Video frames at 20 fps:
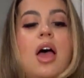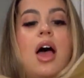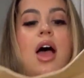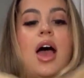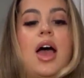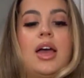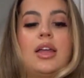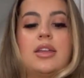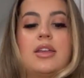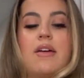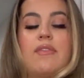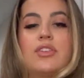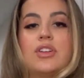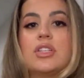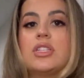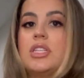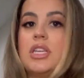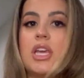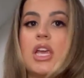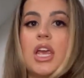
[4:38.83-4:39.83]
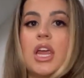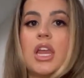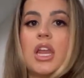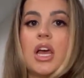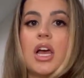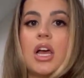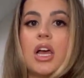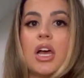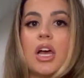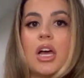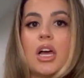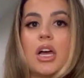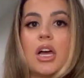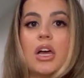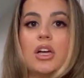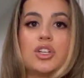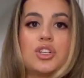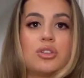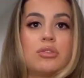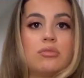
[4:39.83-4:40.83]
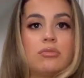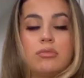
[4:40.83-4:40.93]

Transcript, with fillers: I had never seen a, a